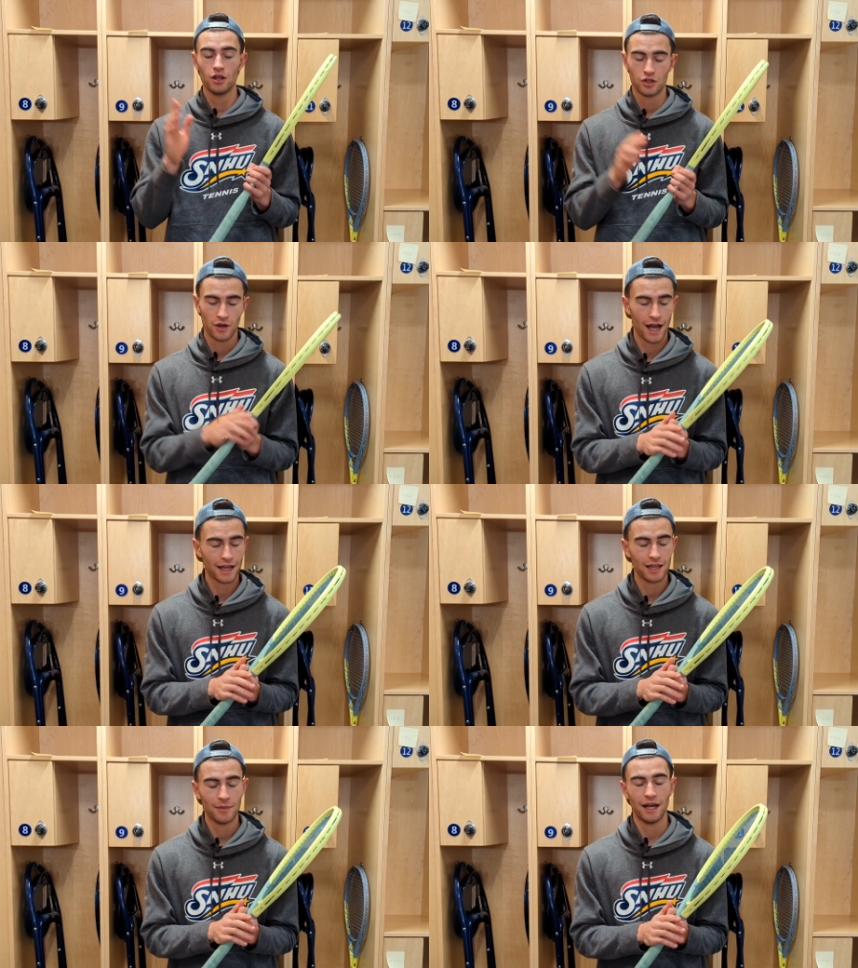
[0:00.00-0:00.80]

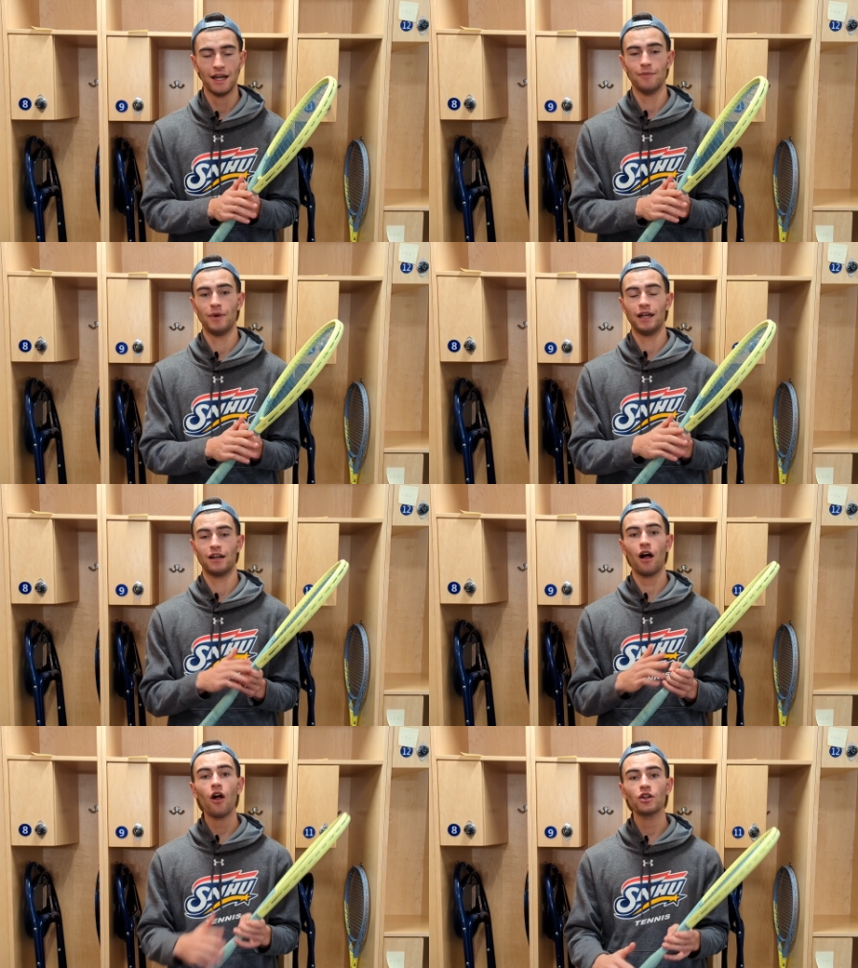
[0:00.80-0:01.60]
tracking my
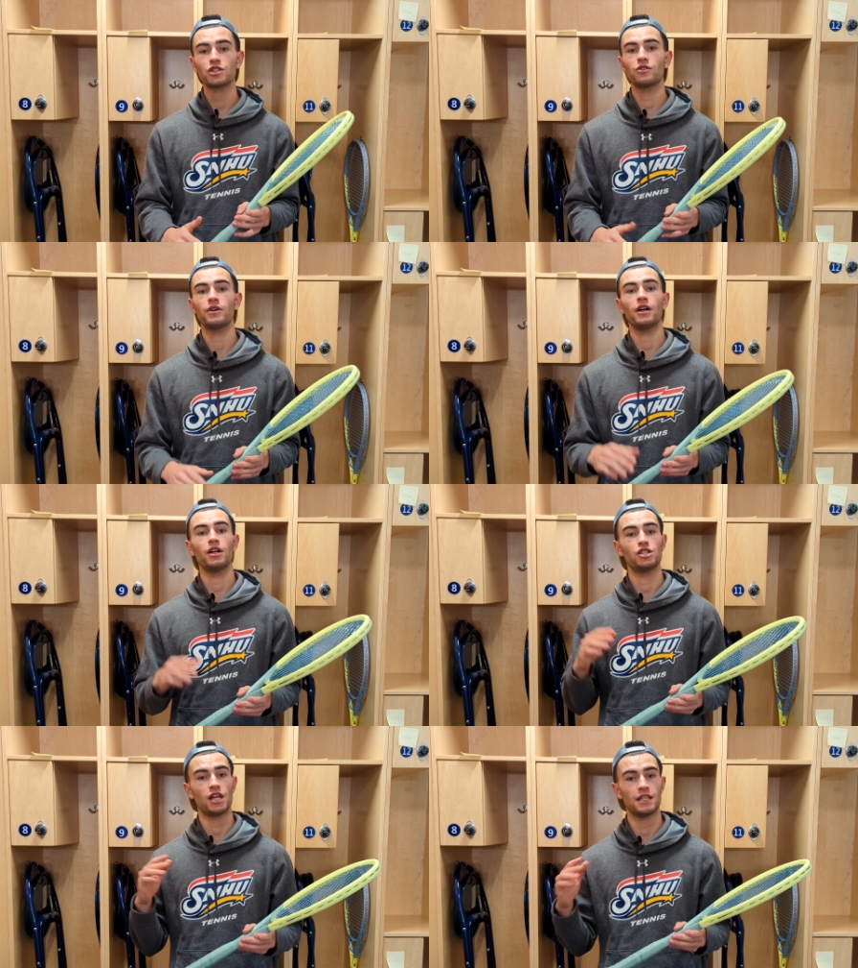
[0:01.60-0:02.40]
college
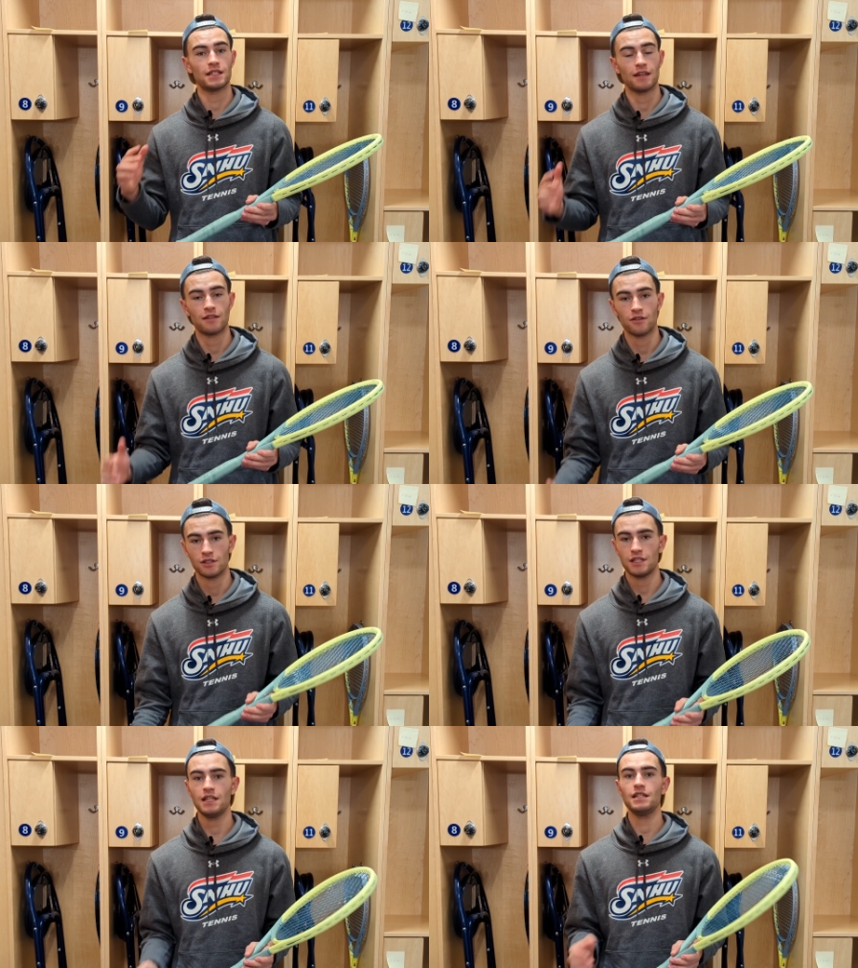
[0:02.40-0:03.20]
career, chasing
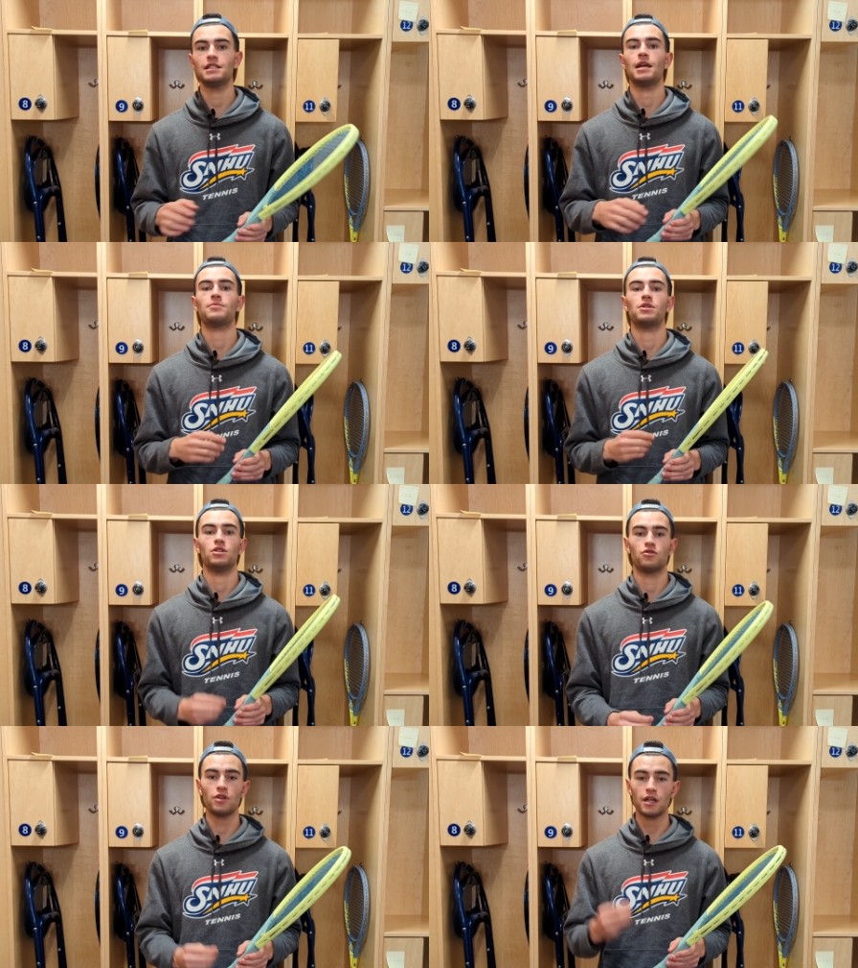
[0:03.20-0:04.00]
13, tips
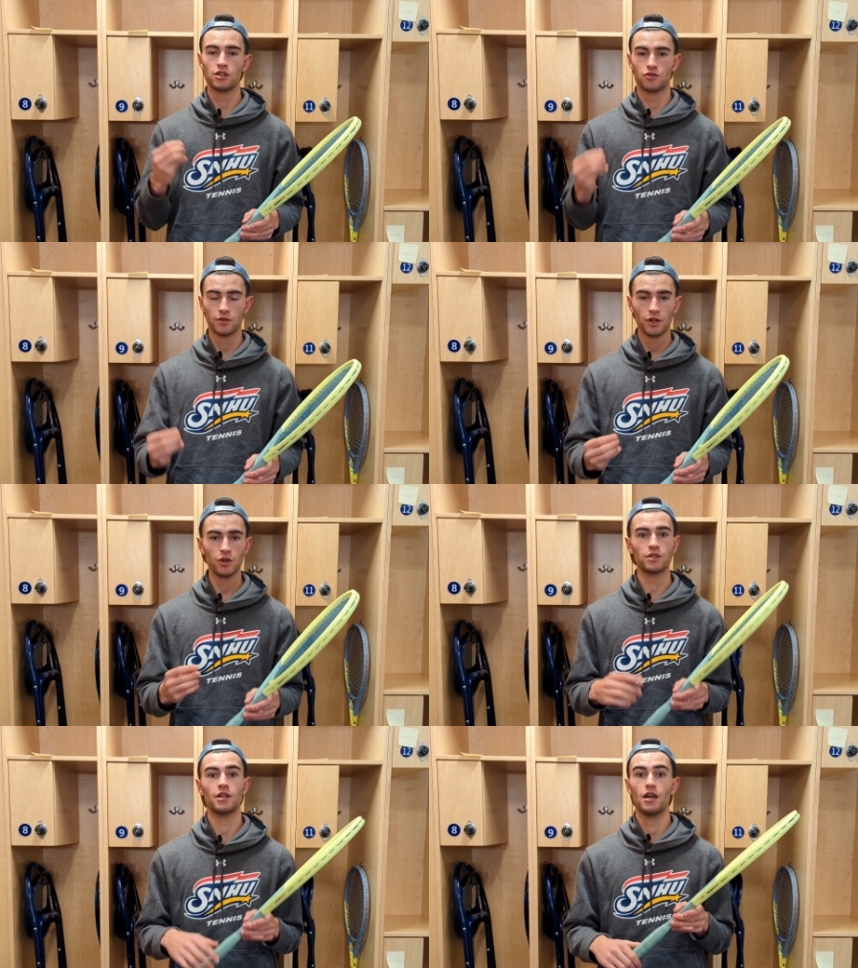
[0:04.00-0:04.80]
and tricks,
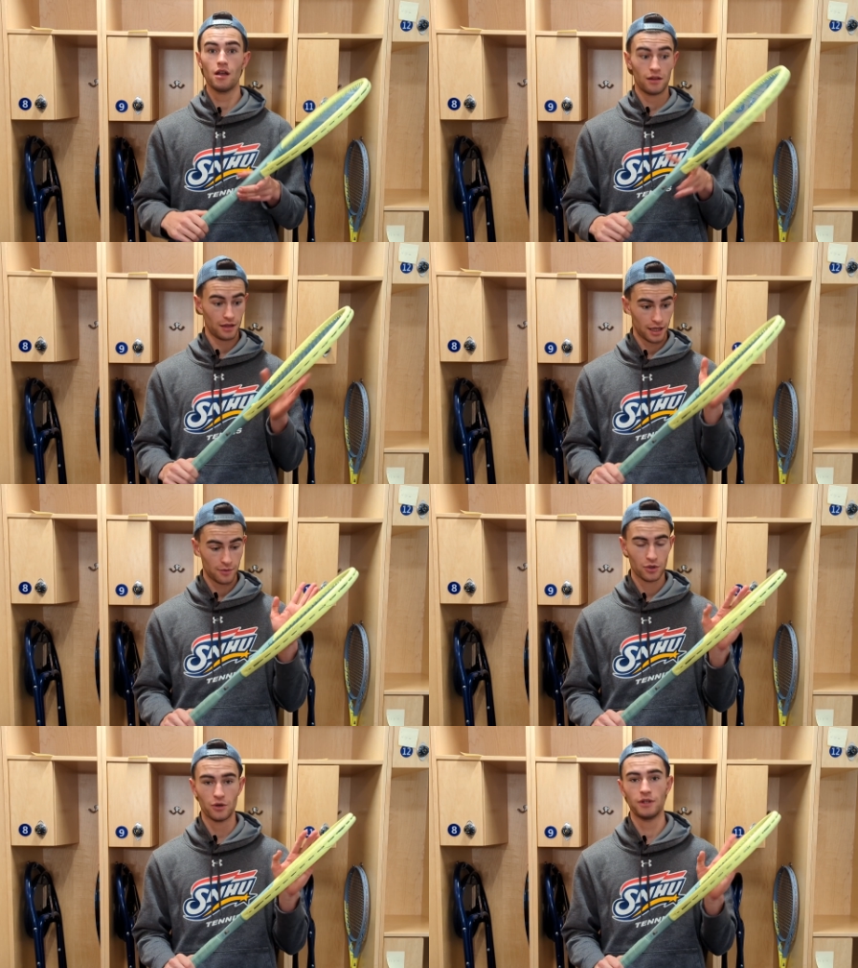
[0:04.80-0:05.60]
drills,
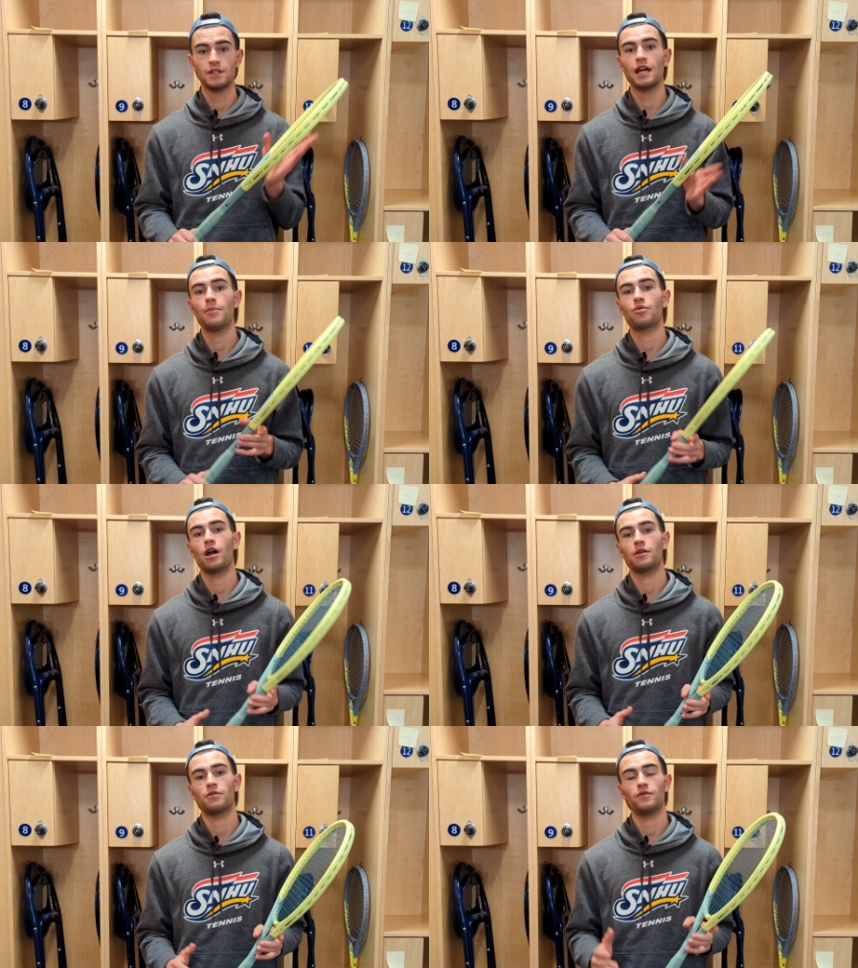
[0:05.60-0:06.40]
like we're doing today,
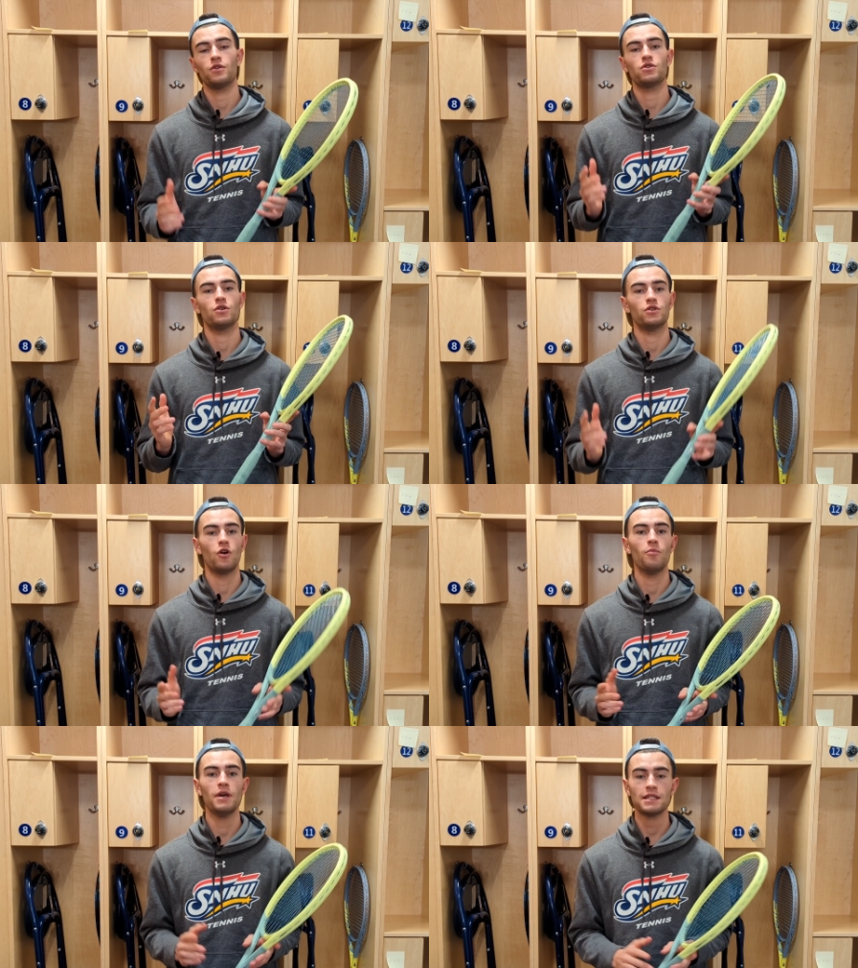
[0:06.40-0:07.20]
product reviews. So
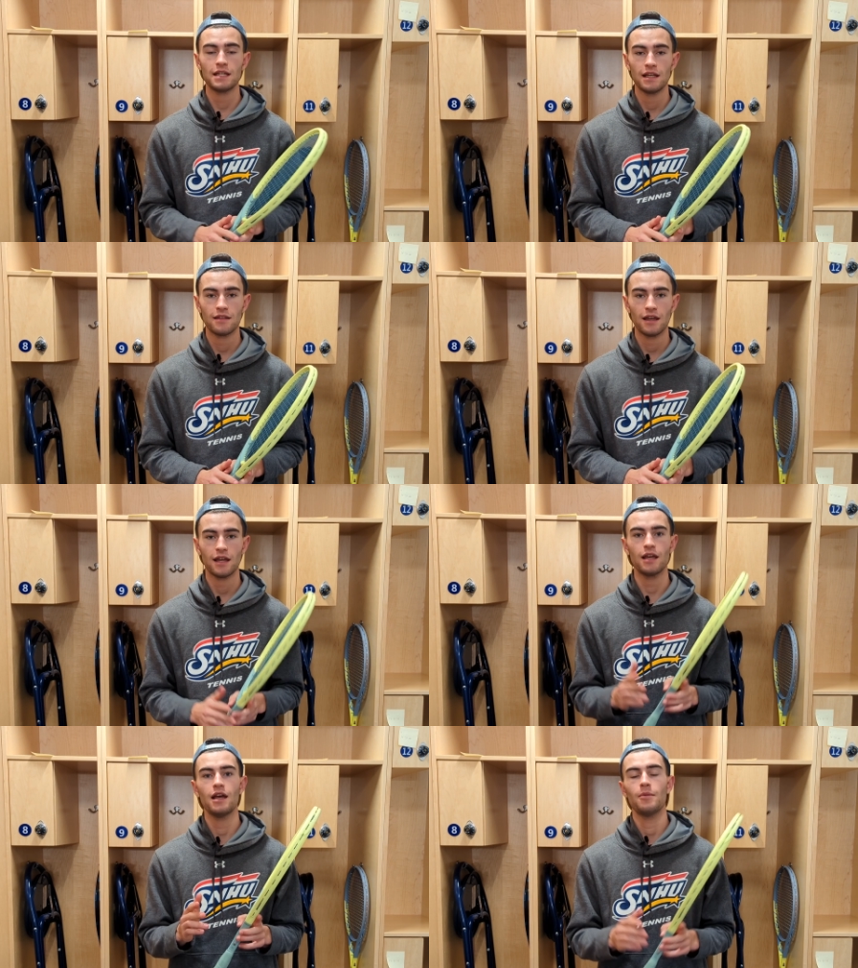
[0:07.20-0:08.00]
don't miss
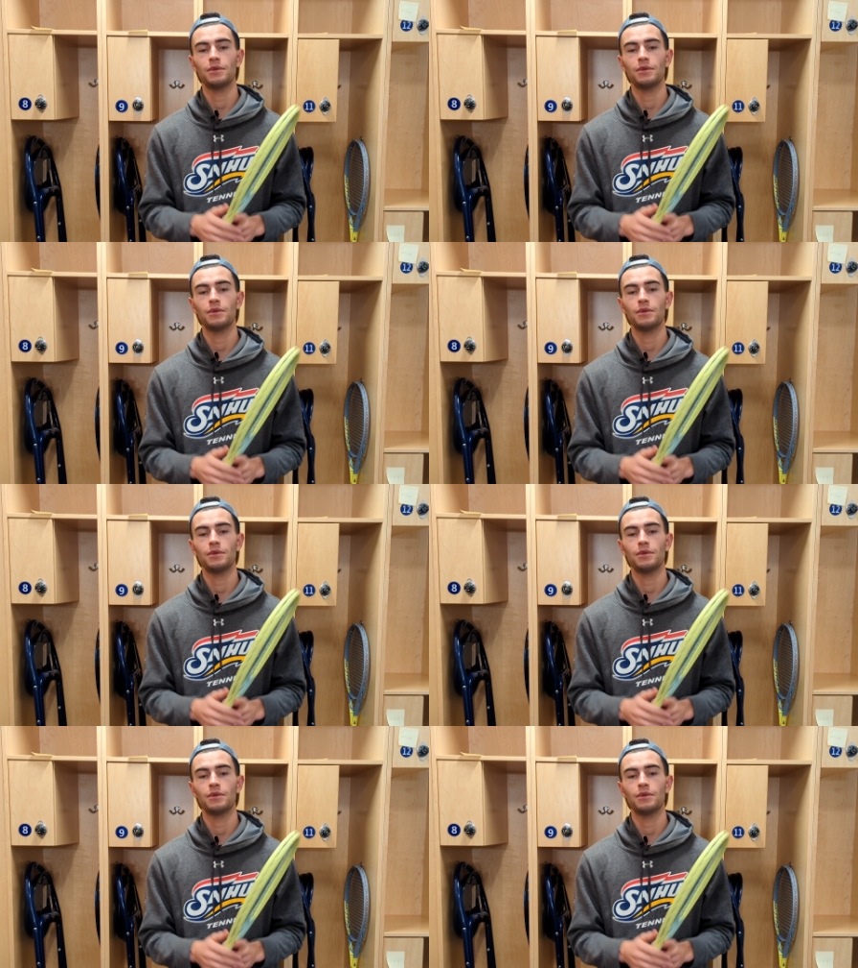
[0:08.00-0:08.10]
anything.